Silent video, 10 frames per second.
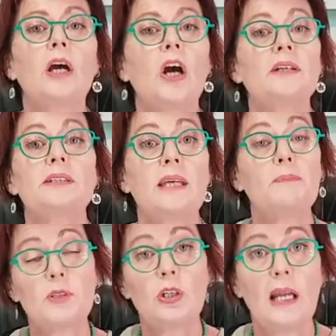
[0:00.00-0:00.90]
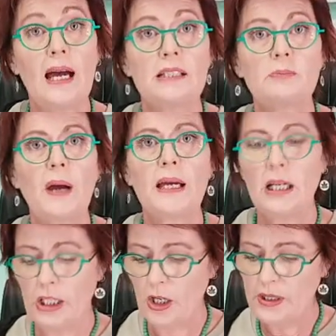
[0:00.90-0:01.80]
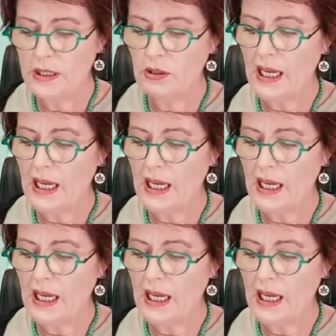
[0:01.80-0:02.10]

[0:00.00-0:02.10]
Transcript: conceptualized by colonial